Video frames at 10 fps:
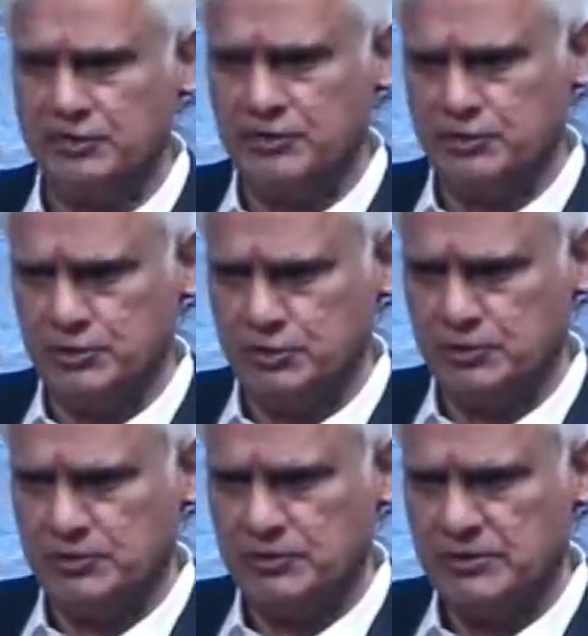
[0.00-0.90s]
you
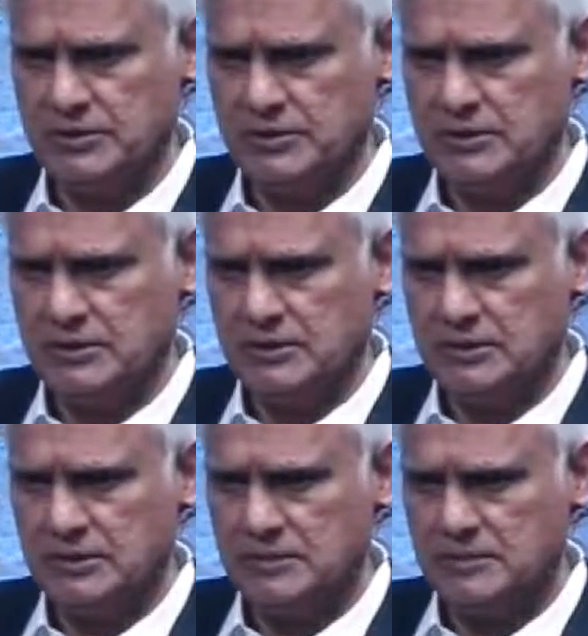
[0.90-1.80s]
do,
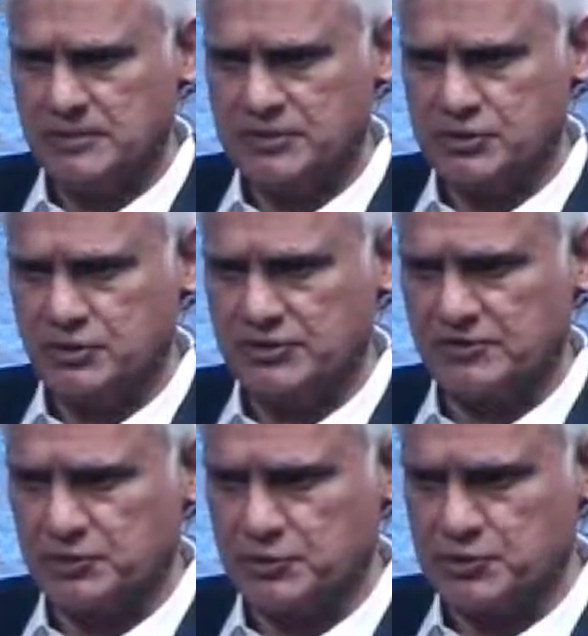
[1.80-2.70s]
Please don't
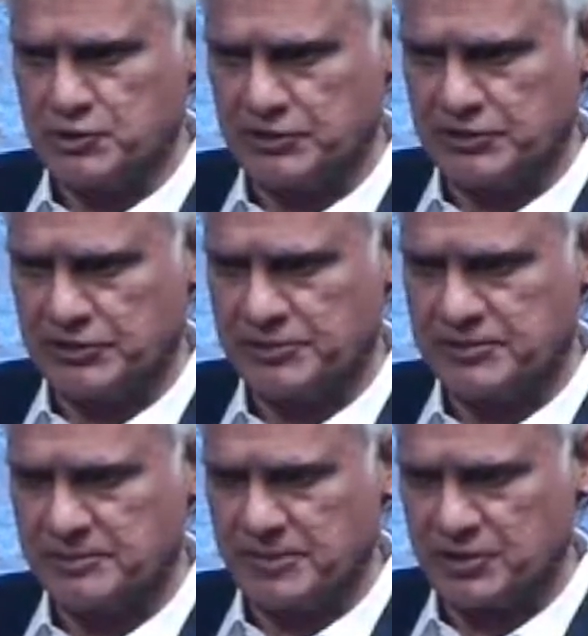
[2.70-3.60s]
ever lose your
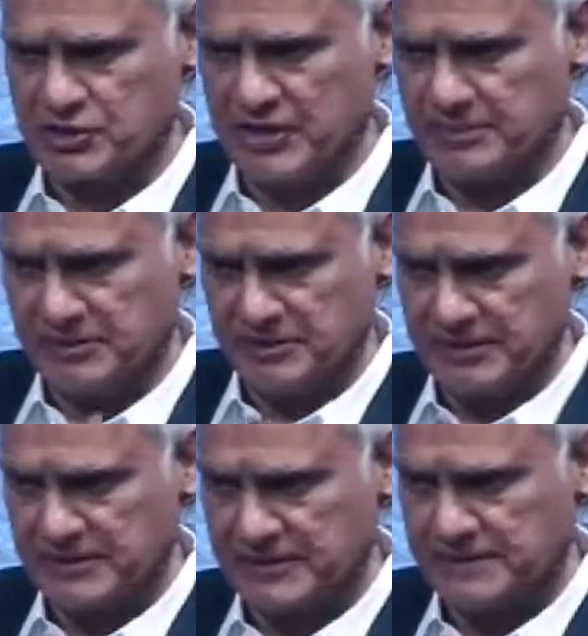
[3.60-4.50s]
heart, because I'm in
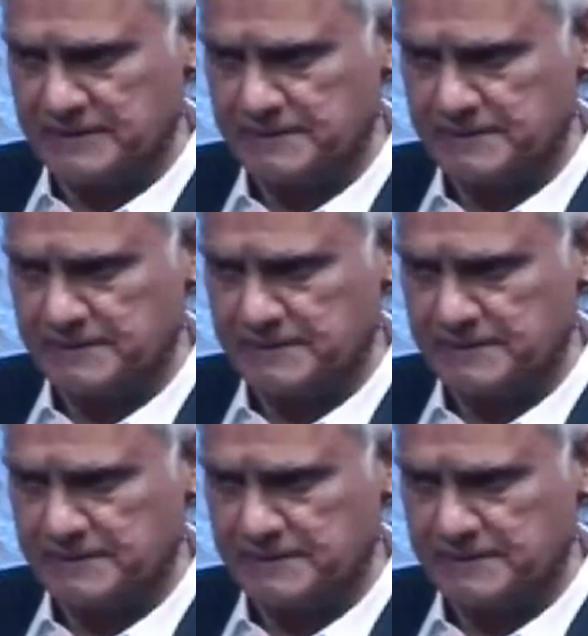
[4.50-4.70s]
there.